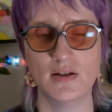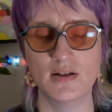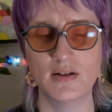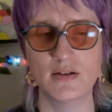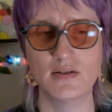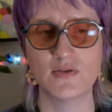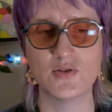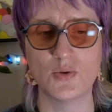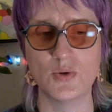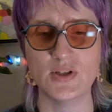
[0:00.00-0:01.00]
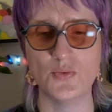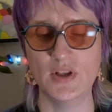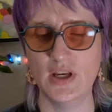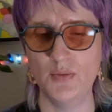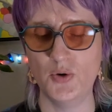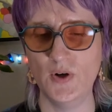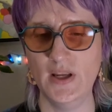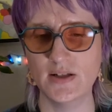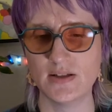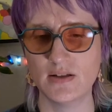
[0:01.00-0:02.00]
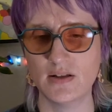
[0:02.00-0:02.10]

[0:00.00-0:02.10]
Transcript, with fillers: Uh, so there wasn't really any point.